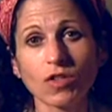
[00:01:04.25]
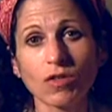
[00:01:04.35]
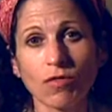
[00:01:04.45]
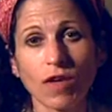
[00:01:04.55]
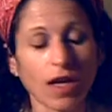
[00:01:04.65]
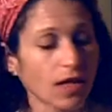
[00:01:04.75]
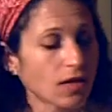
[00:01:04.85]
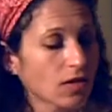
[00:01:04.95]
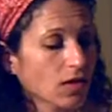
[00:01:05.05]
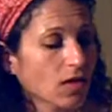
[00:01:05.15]
to
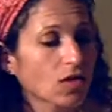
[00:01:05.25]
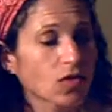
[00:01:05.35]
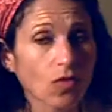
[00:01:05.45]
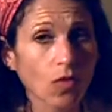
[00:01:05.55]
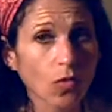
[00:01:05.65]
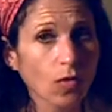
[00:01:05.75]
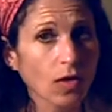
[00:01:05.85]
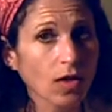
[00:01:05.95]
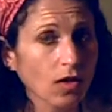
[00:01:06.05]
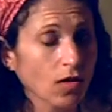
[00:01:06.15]
find. So they're a
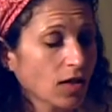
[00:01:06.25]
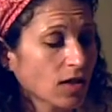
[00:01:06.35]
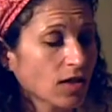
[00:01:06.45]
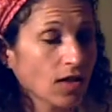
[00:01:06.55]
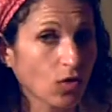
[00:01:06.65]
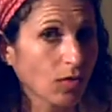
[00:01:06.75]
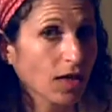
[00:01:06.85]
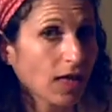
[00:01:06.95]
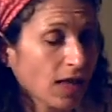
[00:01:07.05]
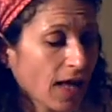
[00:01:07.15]
really good idea, and
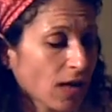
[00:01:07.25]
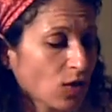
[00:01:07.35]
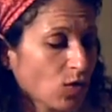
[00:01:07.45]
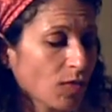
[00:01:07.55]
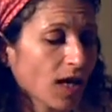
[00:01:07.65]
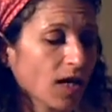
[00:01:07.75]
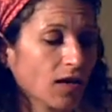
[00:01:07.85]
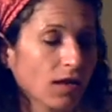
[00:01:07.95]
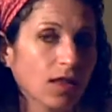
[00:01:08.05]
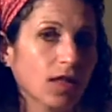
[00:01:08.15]
you'll be glad you
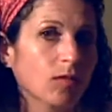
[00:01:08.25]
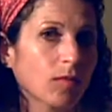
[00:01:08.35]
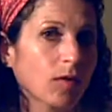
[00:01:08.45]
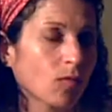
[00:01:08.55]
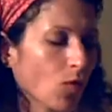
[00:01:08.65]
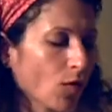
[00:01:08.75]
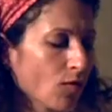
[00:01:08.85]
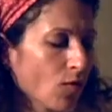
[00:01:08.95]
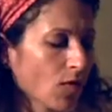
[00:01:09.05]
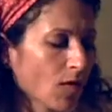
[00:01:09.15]
paid a little bit more
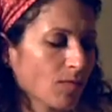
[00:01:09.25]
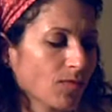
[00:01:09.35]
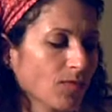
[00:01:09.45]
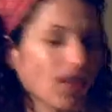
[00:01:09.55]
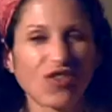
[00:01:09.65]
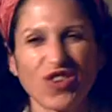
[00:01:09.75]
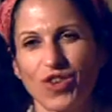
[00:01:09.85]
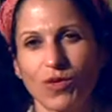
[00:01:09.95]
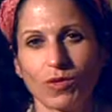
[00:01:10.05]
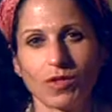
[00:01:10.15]
for them, and they're
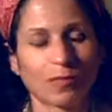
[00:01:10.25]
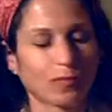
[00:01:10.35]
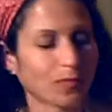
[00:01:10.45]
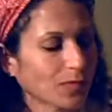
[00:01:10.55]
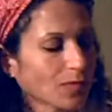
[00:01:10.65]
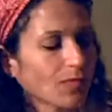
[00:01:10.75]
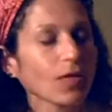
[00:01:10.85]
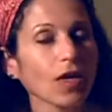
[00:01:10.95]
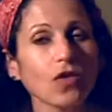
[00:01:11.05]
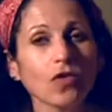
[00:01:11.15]
cute.
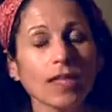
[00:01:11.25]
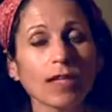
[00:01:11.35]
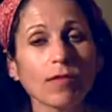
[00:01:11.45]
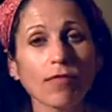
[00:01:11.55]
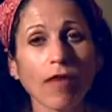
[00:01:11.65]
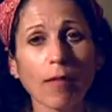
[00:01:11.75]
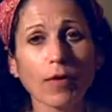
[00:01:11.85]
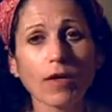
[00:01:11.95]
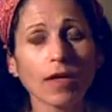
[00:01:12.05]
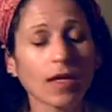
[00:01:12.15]
And you'll need a
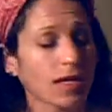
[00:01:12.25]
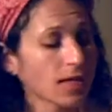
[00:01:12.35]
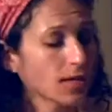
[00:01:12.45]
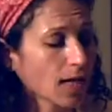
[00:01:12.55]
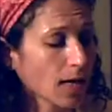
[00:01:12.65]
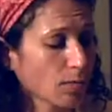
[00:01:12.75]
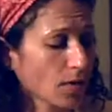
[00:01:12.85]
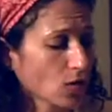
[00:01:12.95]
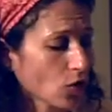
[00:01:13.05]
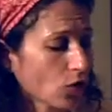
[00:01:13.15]
fabric tape
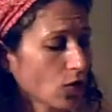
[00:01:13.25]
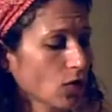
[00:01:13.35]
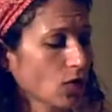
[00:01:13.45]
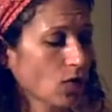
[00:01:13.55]
measure